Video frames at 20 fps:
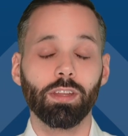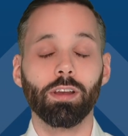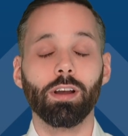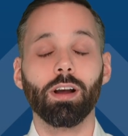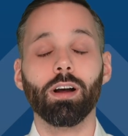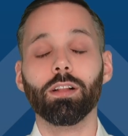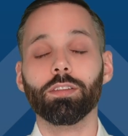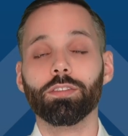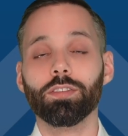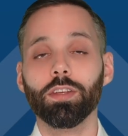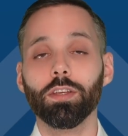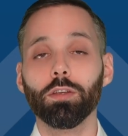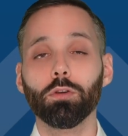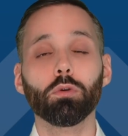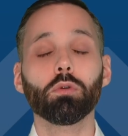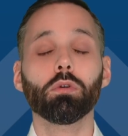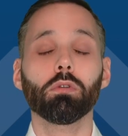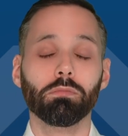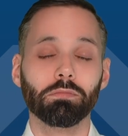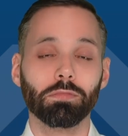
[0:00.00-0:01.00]
I'll see
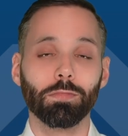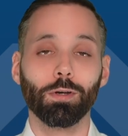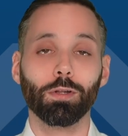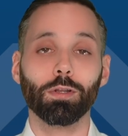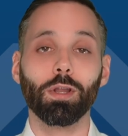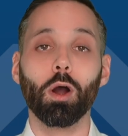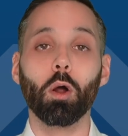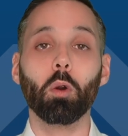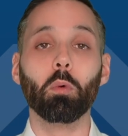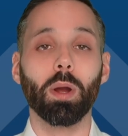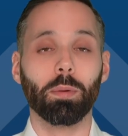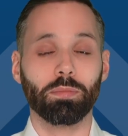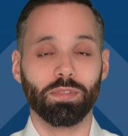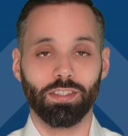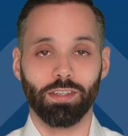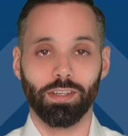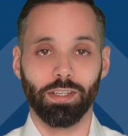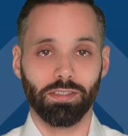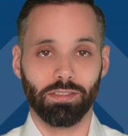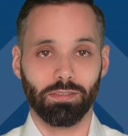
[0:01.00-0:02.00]
you on our
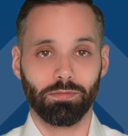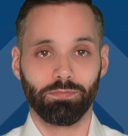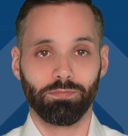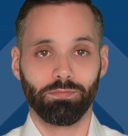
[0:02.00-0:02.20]
website.